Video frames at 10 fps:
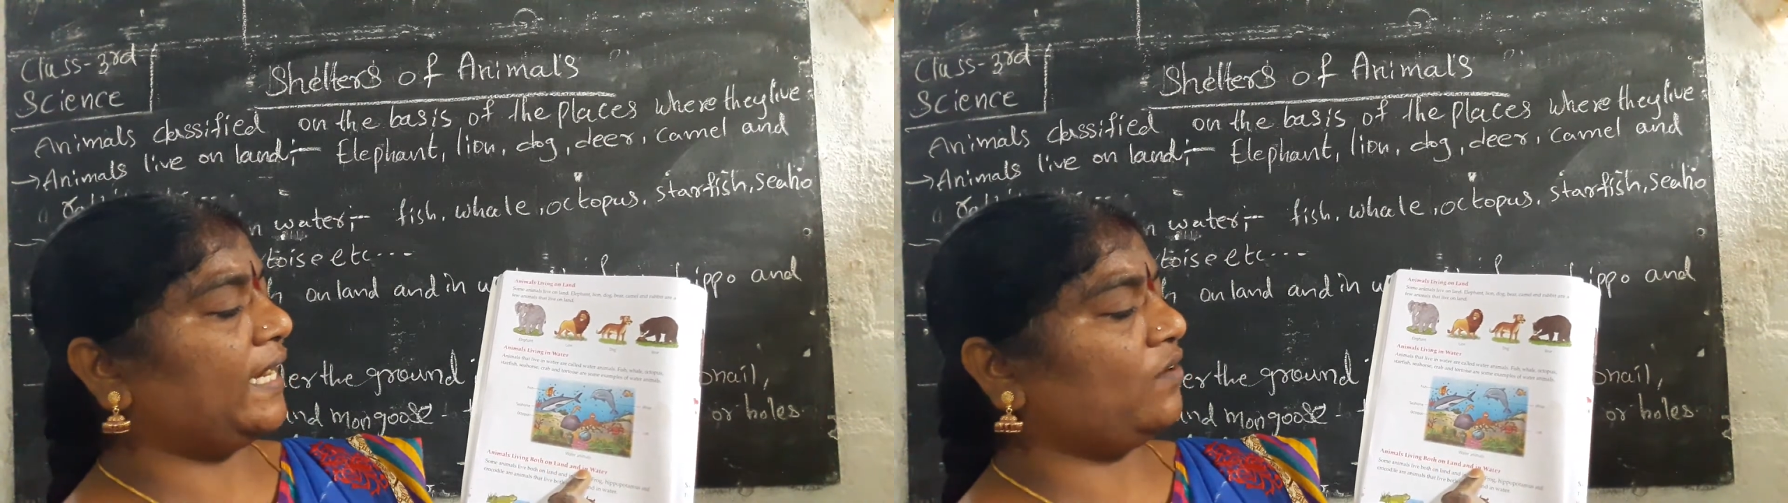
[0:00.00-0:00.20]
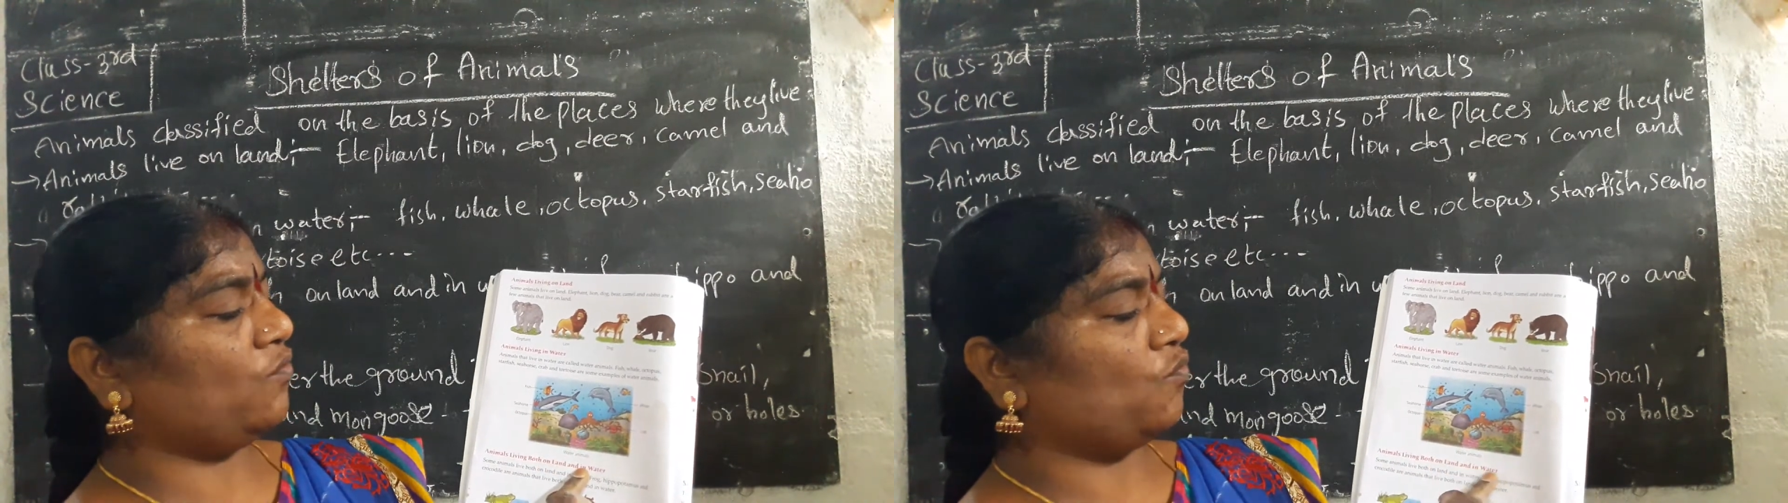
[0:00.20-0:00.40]

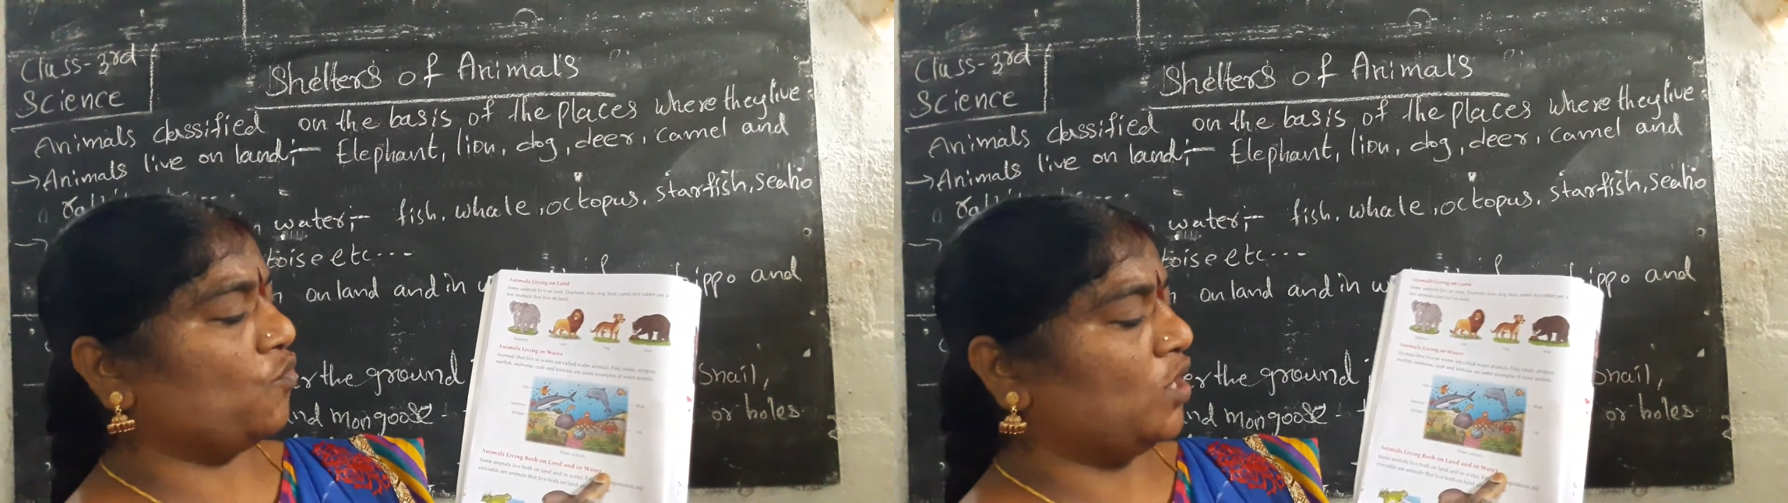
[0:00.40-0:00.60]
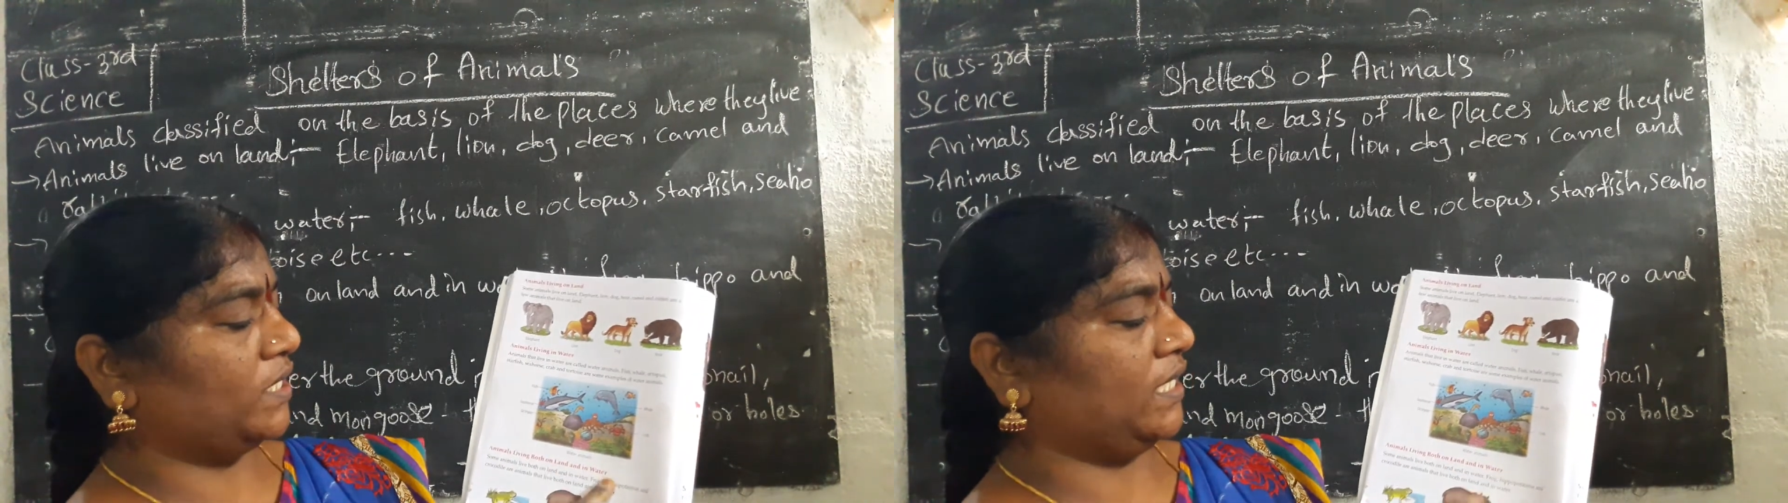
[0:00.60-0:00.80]
and
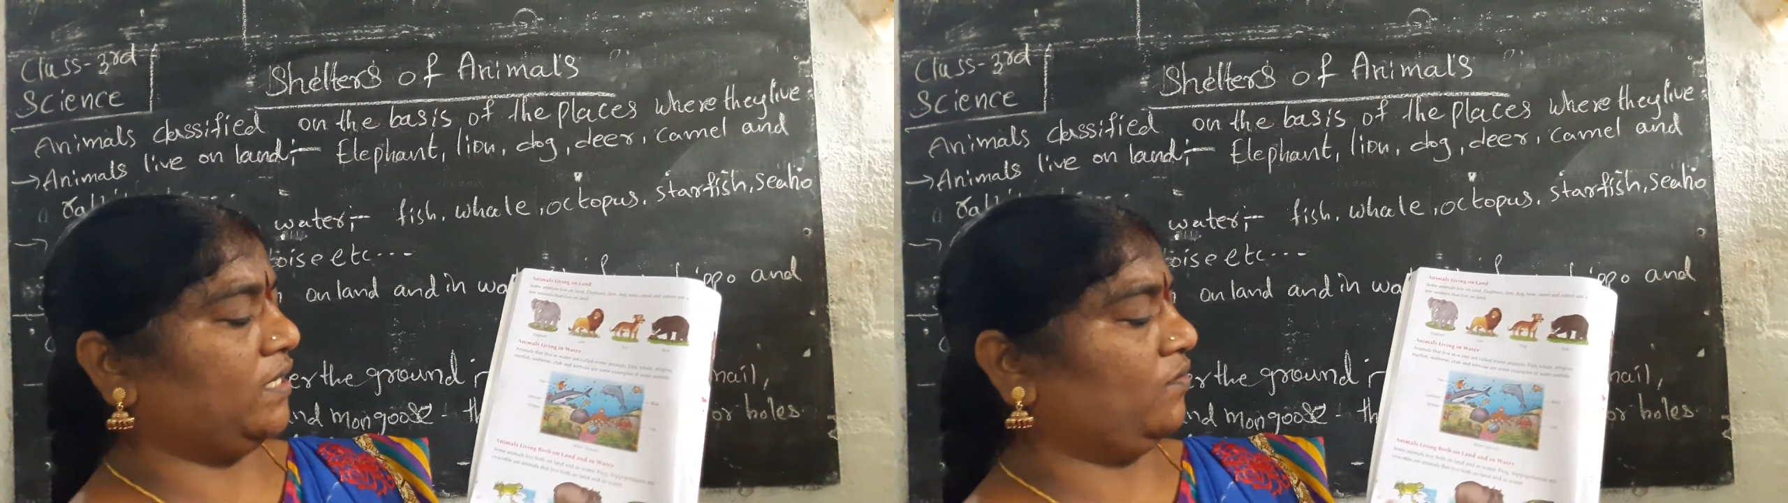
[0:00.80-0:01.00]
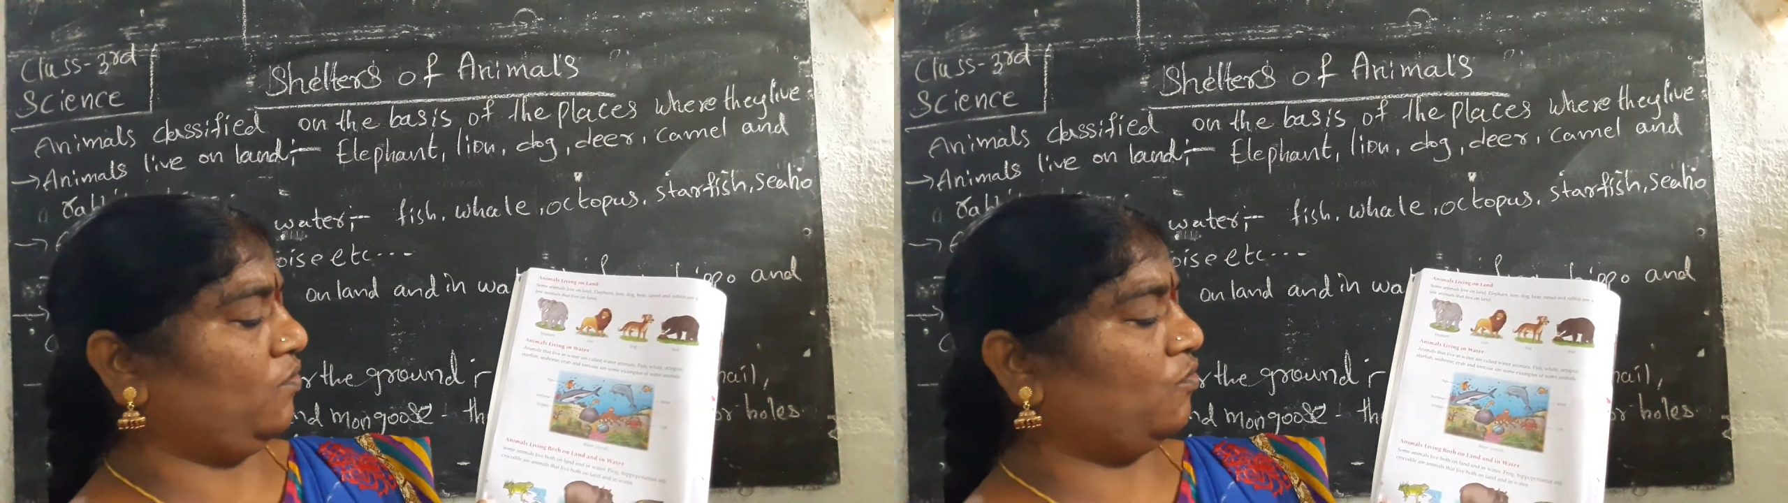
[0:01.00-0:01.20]
water.